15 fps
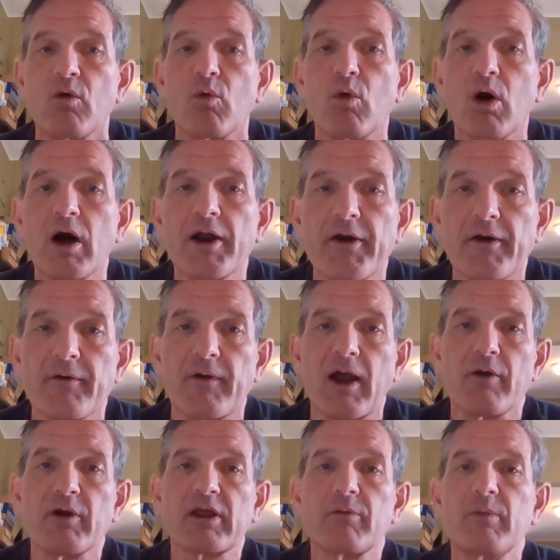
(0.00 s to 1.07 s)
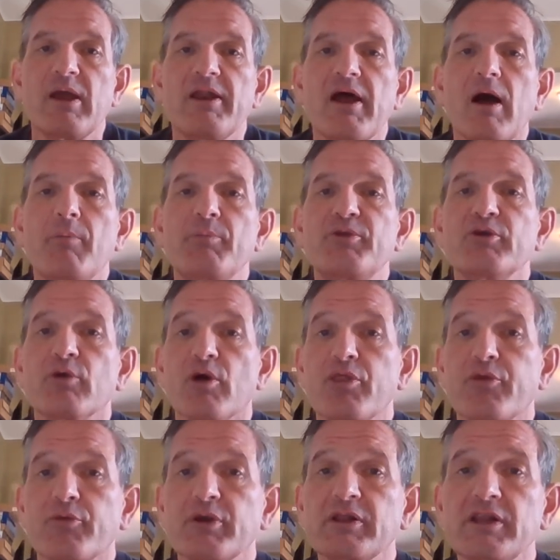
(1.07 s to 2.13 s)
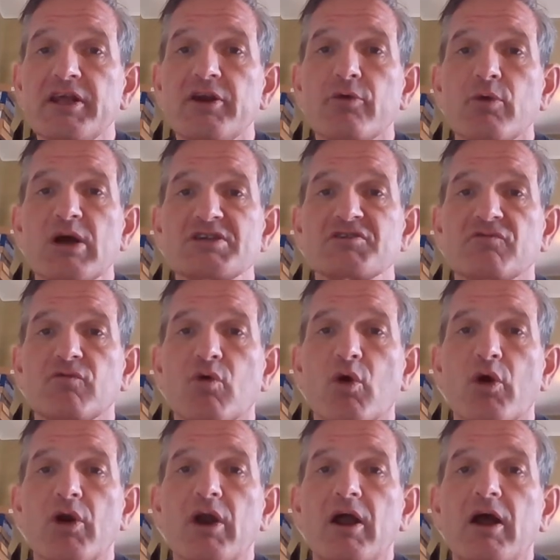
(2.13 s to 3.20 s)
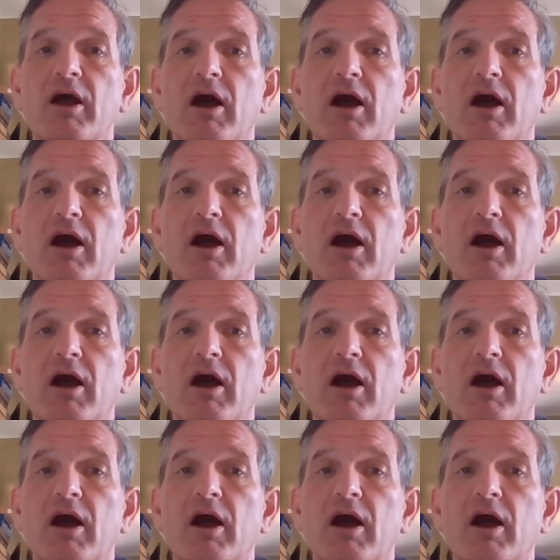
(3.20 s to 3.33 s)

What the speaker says: Water. I recommend up to a 3-liter reservoir,